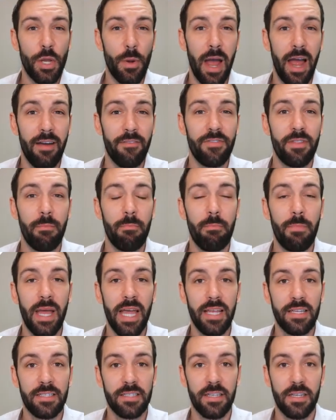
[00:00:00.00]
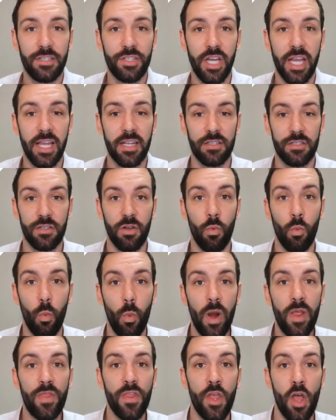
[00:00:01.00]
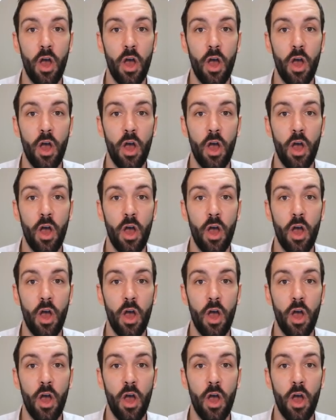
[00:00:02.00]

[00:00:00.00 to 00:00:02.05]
you have the best chance to win